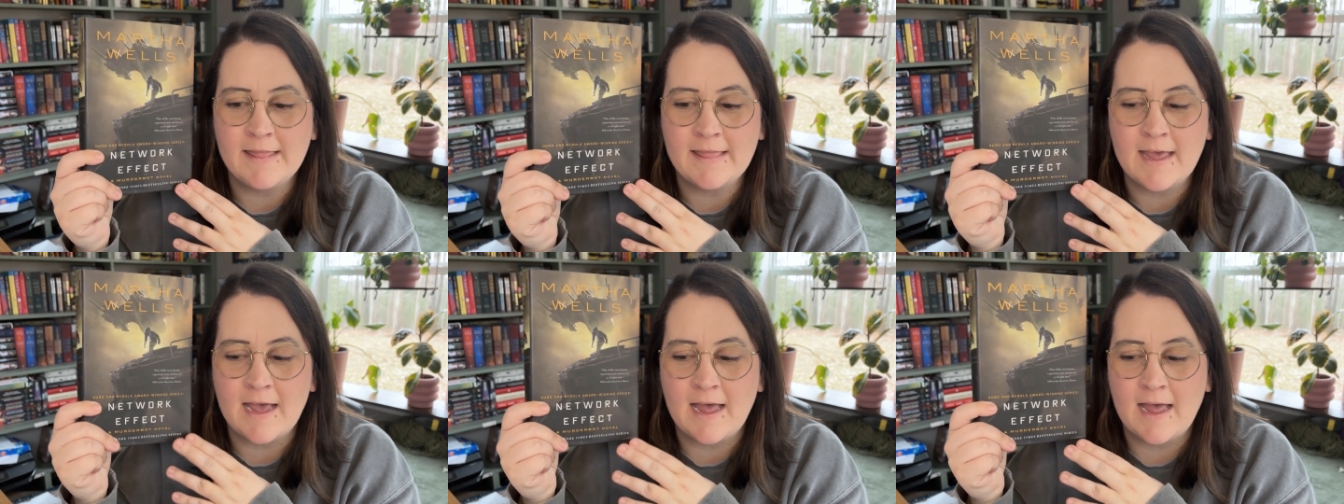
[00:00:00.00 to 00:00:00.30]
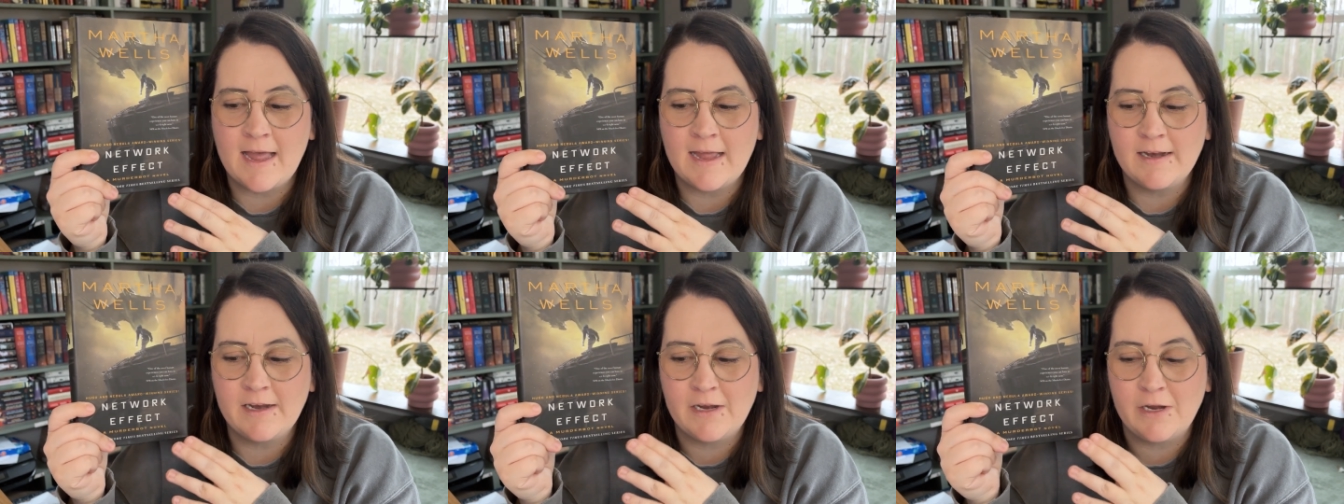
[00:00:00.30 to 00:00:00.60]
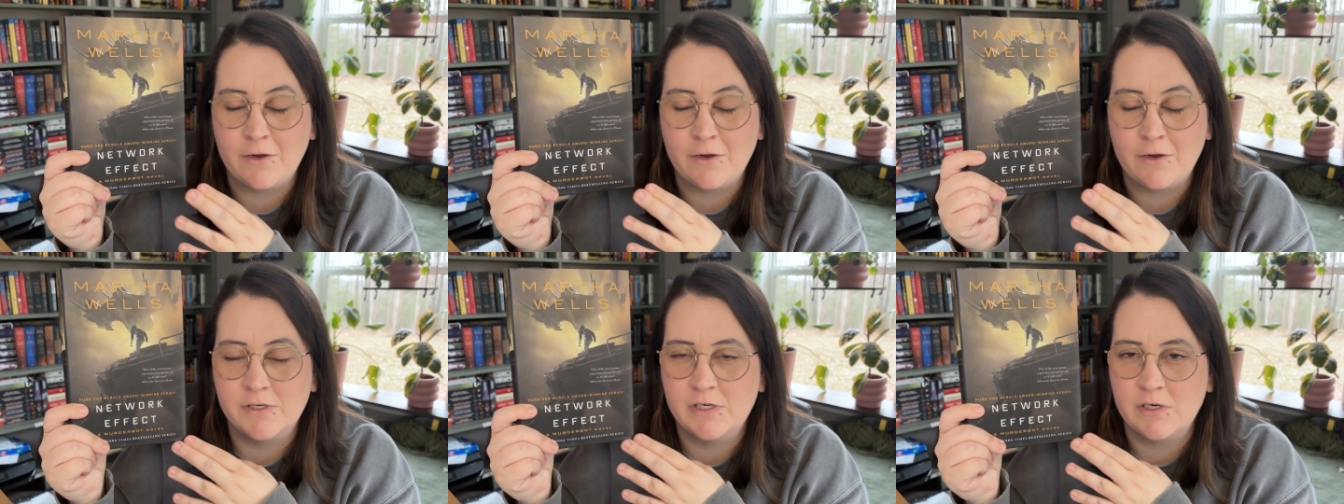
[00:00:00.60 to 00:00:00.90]
that
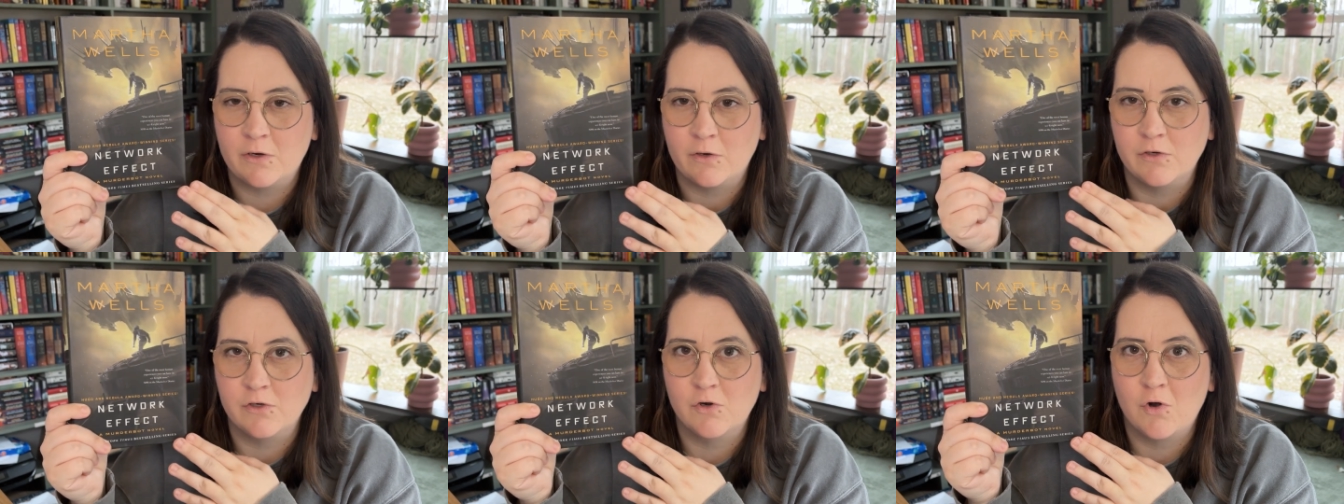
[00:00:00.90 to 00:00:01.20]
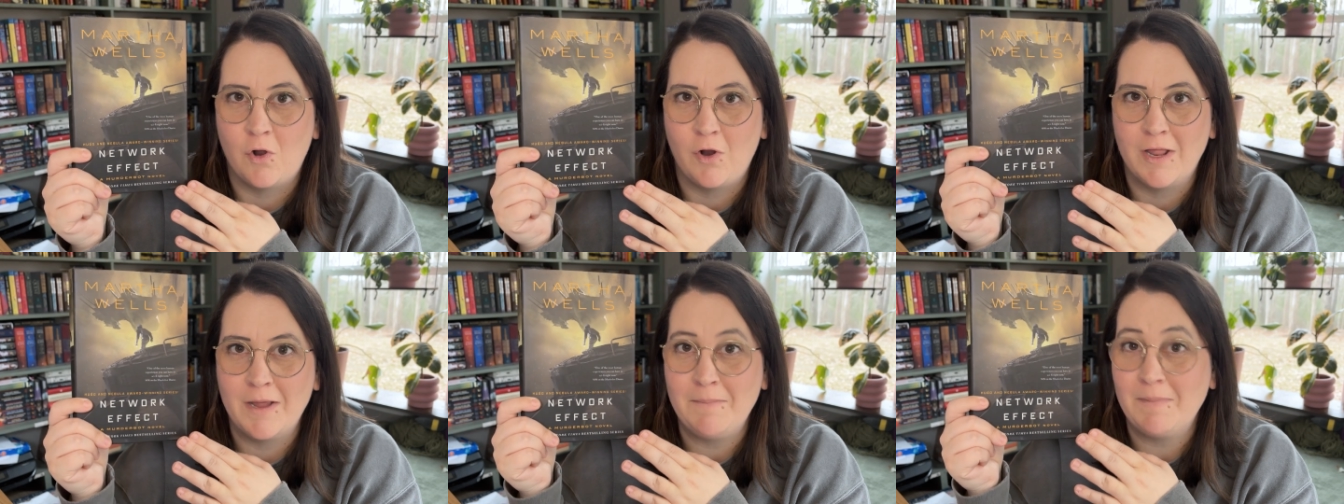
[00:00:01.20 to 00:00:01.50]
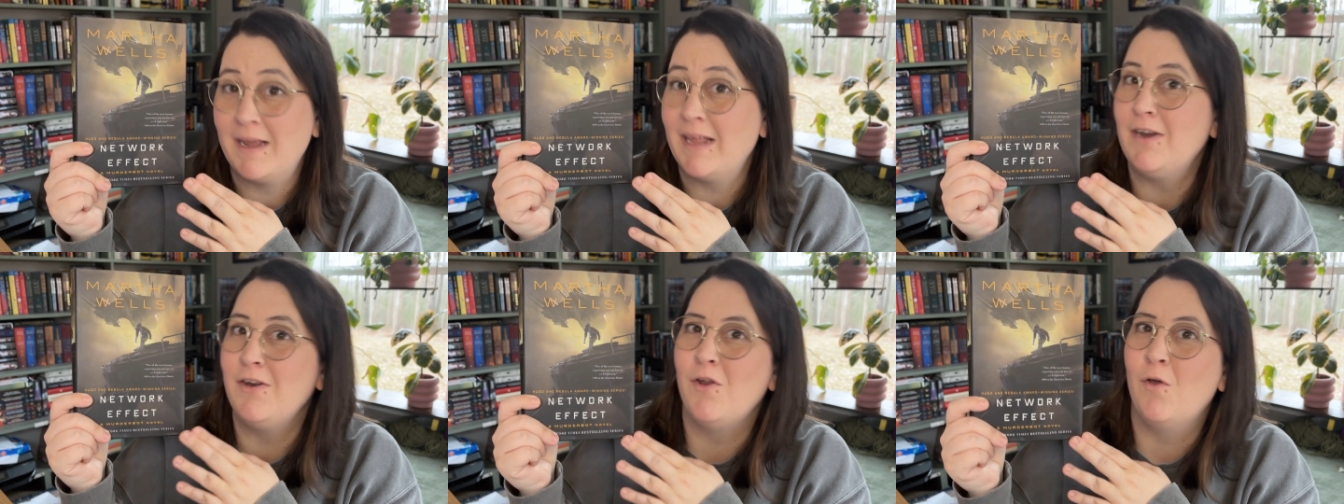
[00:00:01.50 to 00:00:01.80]
used to control him
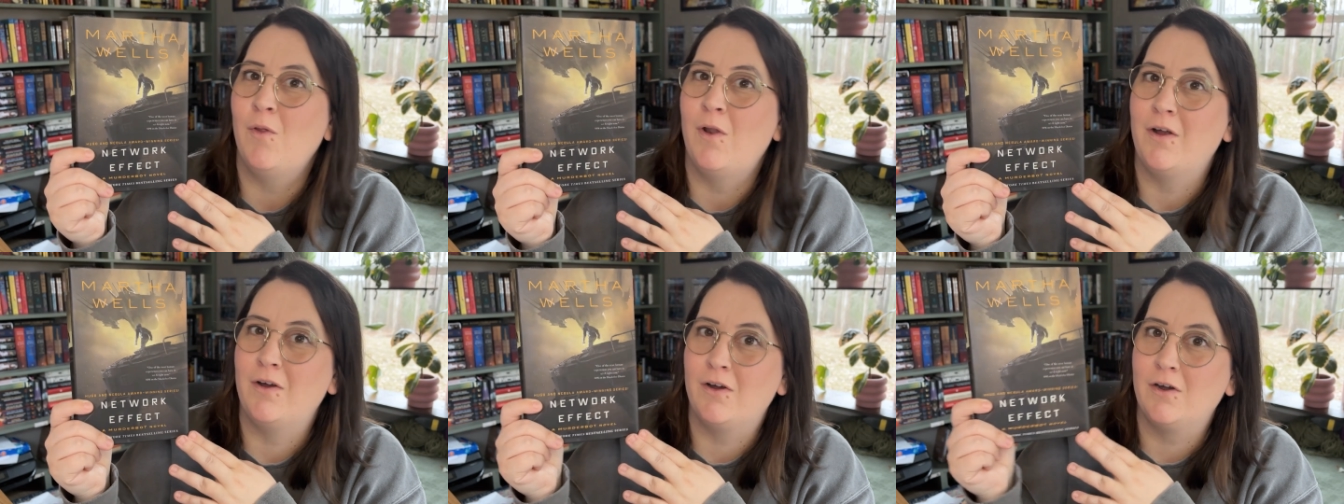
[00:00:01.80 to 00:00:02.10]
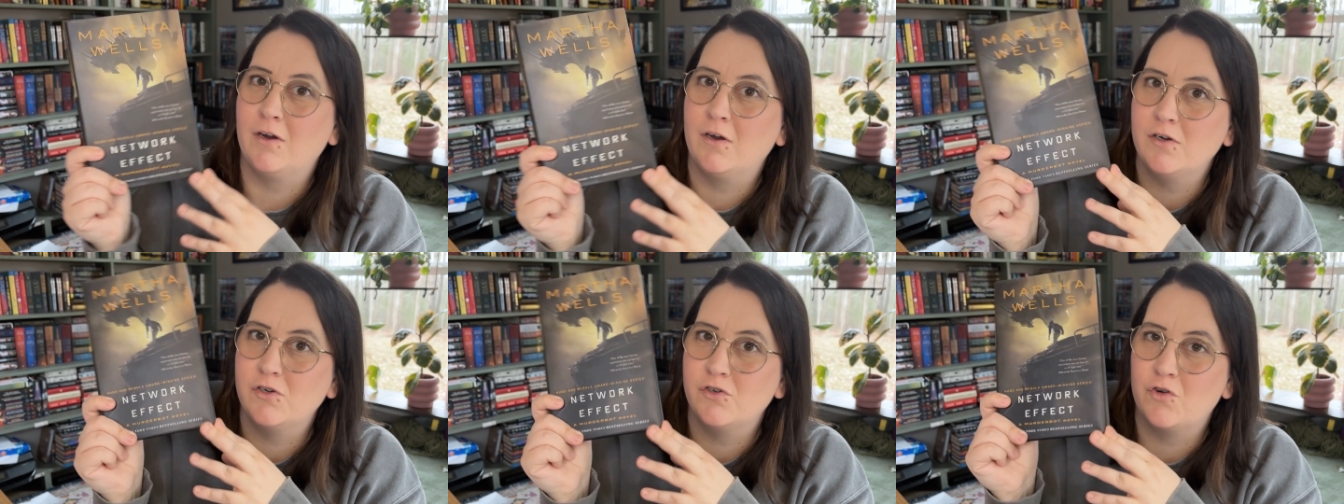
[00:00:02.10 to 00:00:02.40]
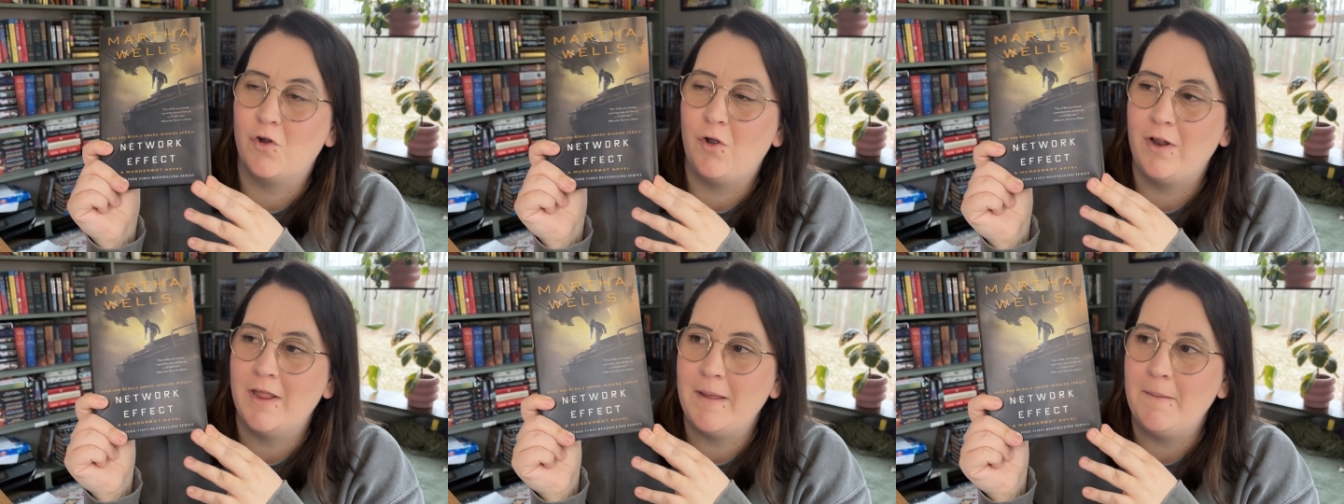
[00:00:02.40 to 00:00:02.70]
can no longer
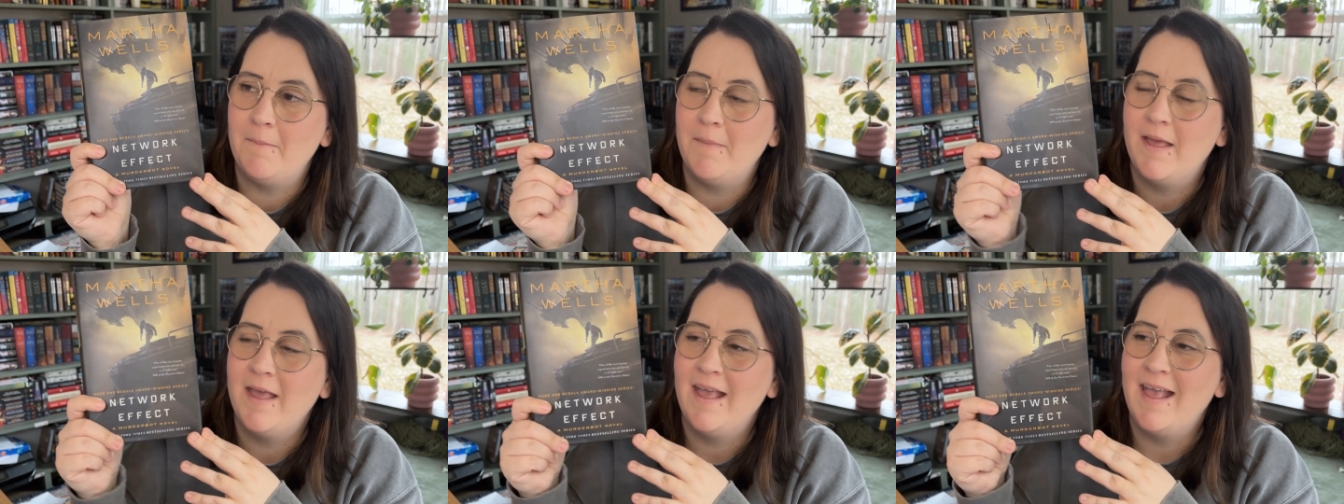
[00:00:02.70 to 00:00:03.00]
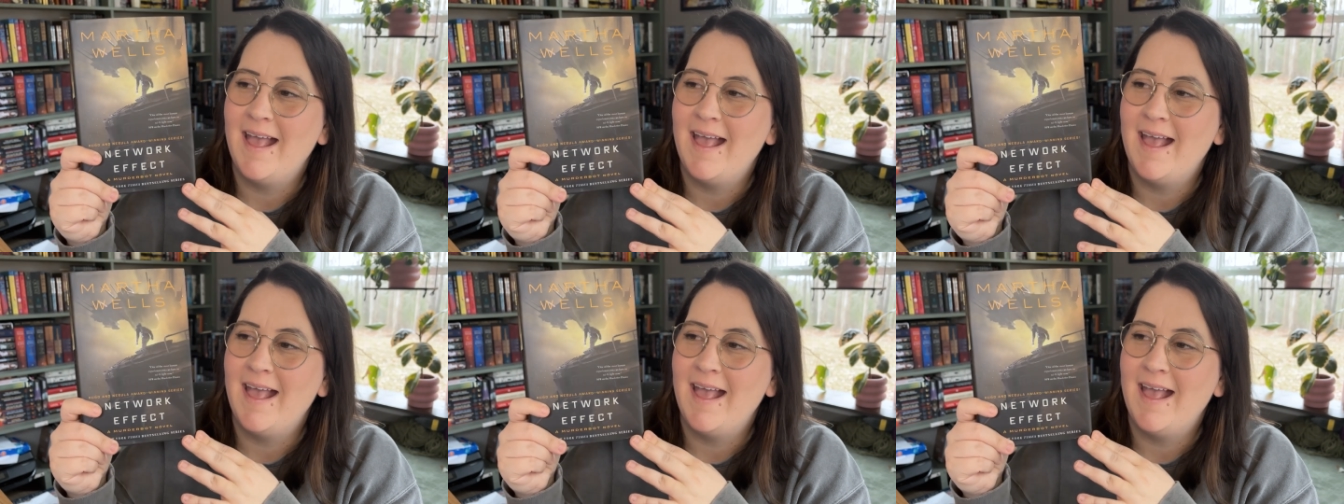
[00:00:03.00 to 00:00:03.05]
control him.